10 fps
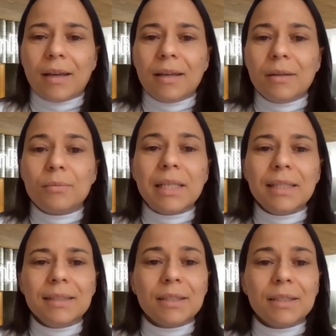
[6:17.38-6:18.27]
I
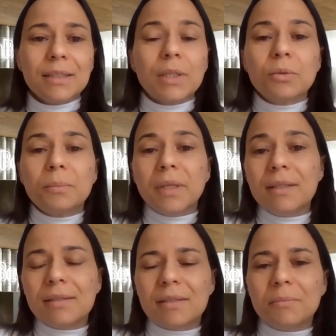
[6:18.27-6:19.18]
really didn't want to
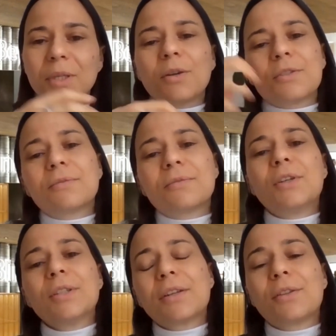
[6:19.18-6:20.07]
miss because of the
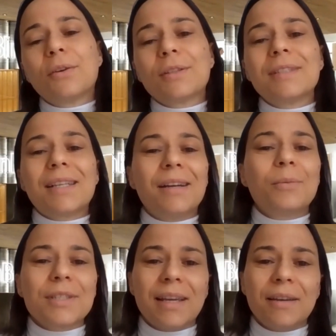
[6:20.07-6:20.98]
other thoughts that I
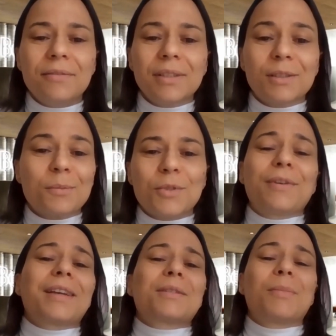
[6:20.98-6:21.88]
was having in terms
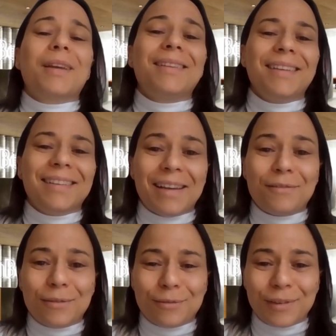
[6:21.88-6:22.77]
of expanding and
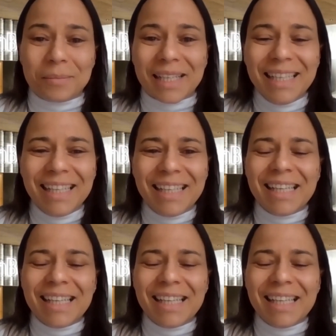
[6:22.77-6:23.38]
having a family.